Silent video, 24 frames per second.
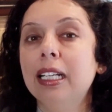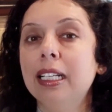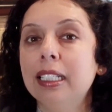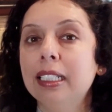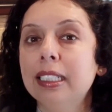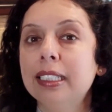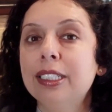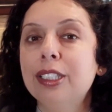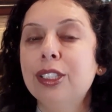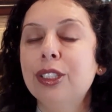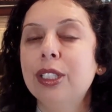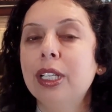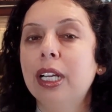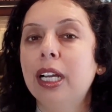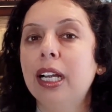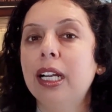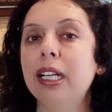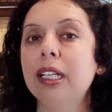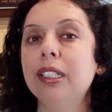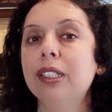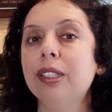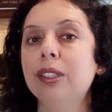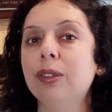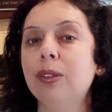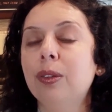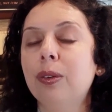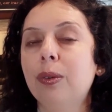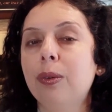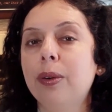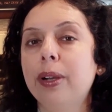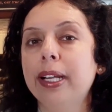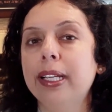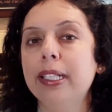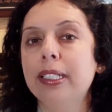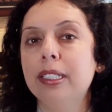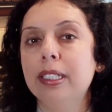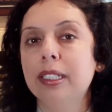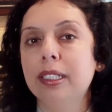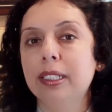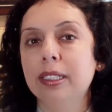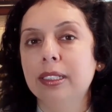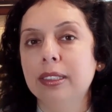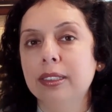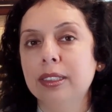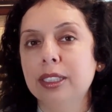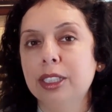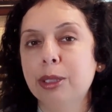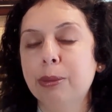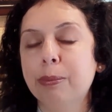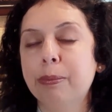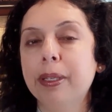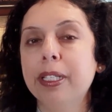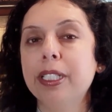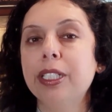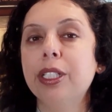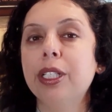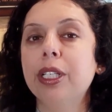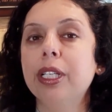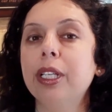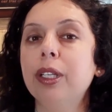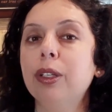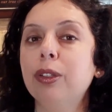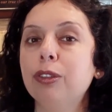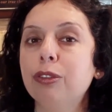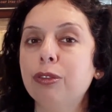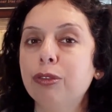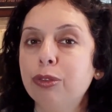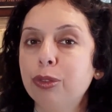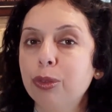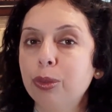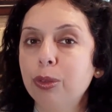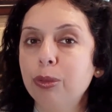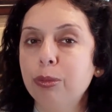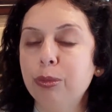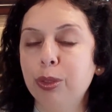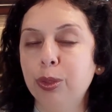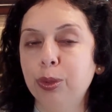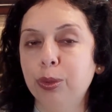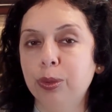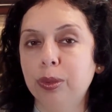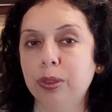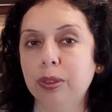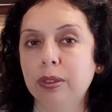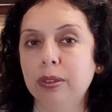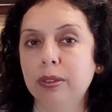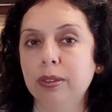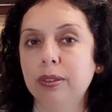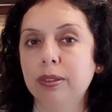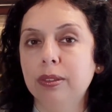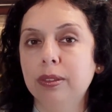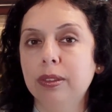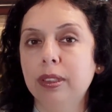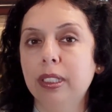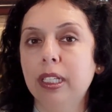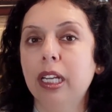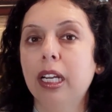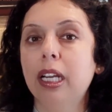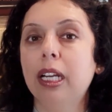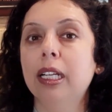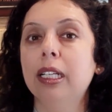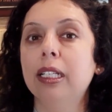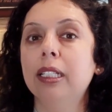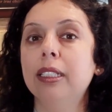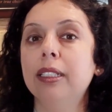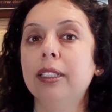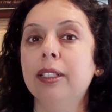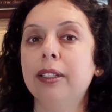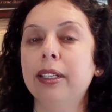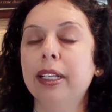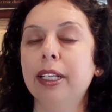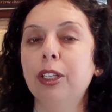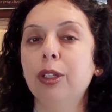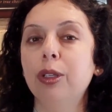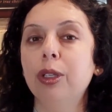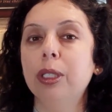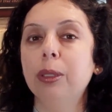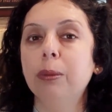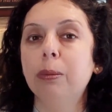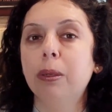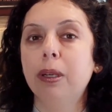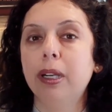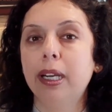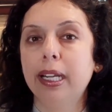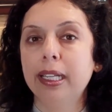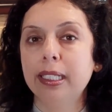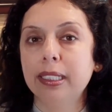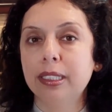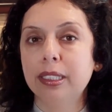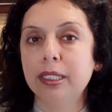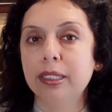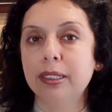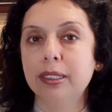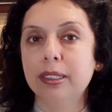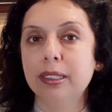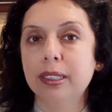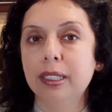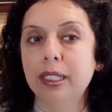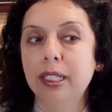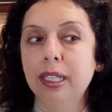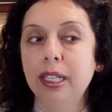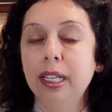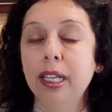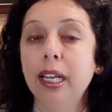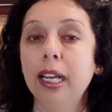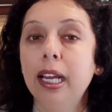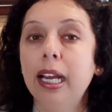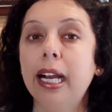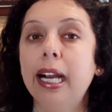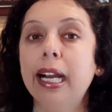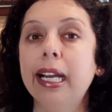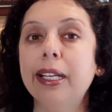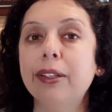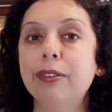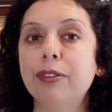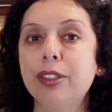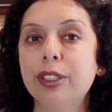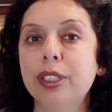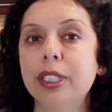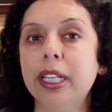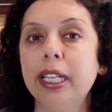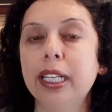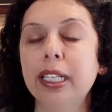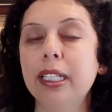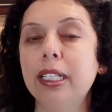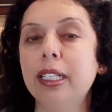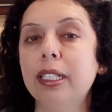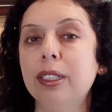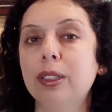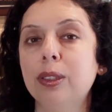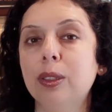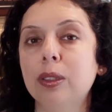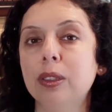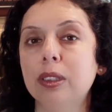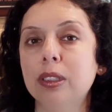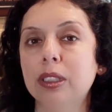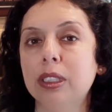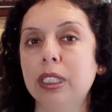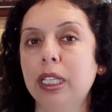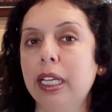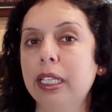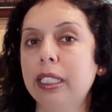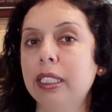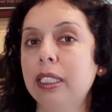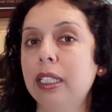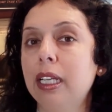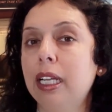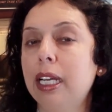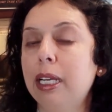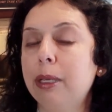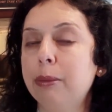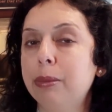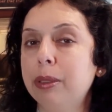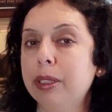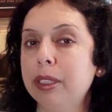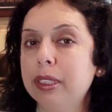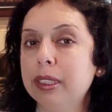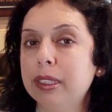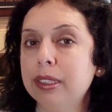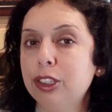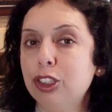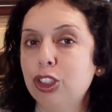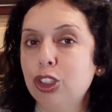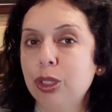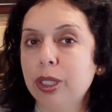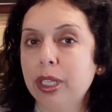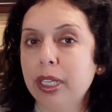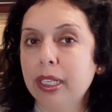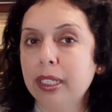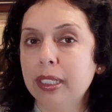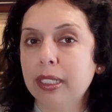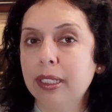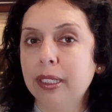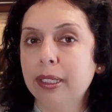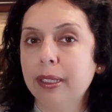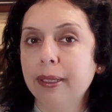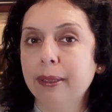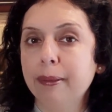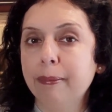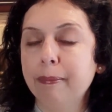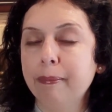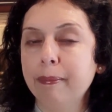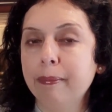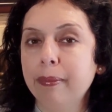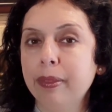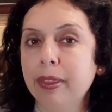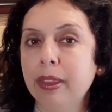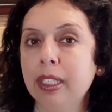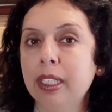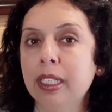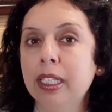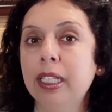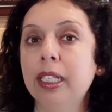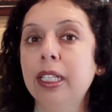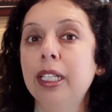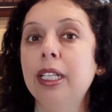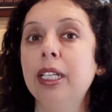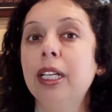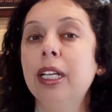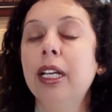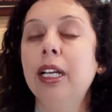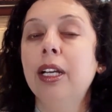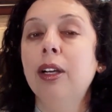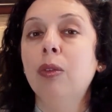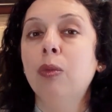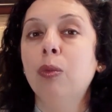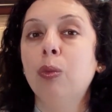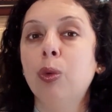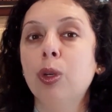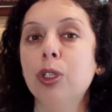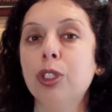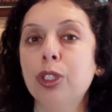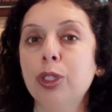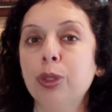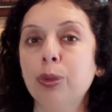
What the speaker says: Start writing, especially on full moon, a regular practice. I have shared here on the channel Abundance Check. What you